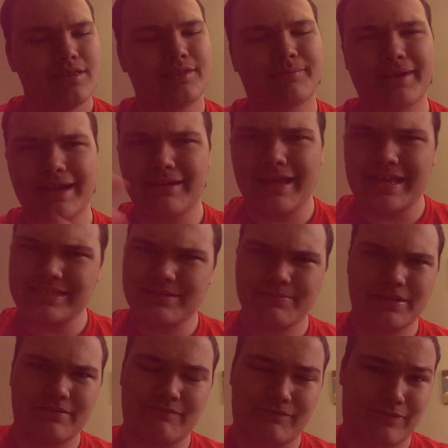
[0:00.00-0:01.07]
the brand has
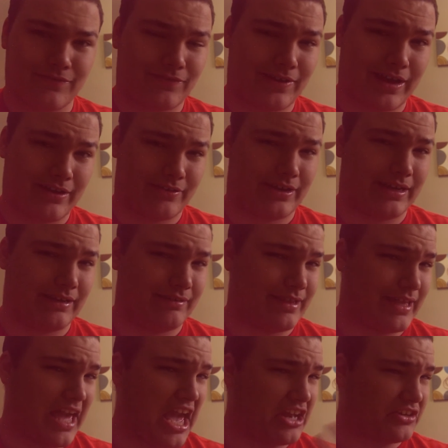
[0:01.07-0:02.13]
been very,
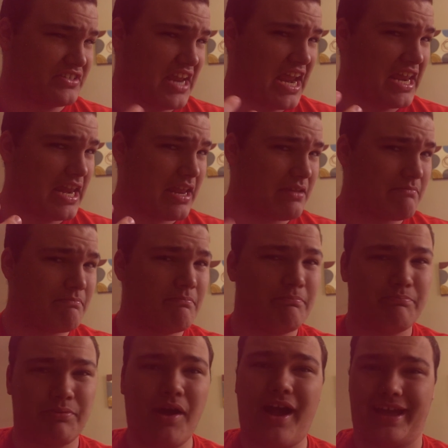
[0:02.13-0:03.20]
like, entertaining,
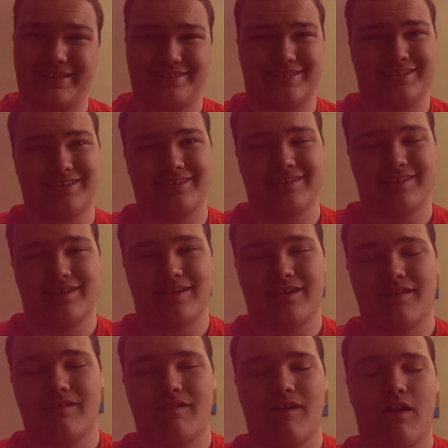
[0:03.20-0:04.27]
but
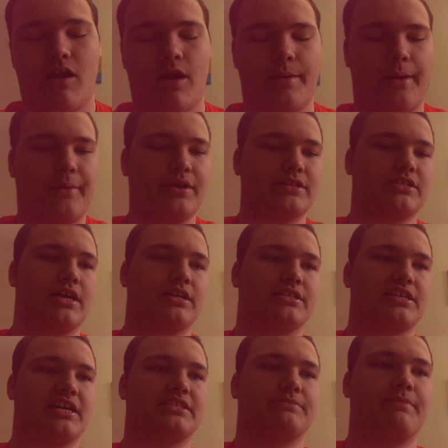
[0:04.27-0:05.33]
I want to talk
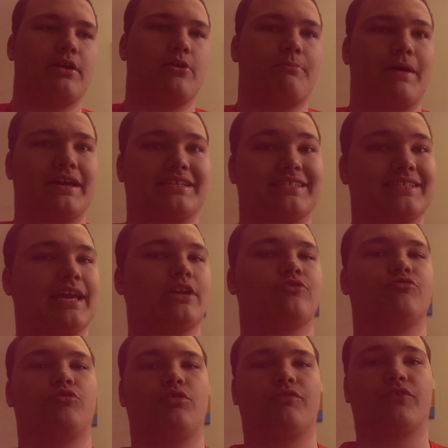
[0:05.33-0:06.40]
to you guys about my
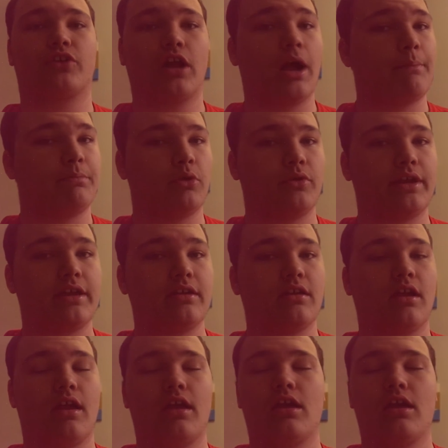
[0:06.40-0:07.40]
schedule for uploading,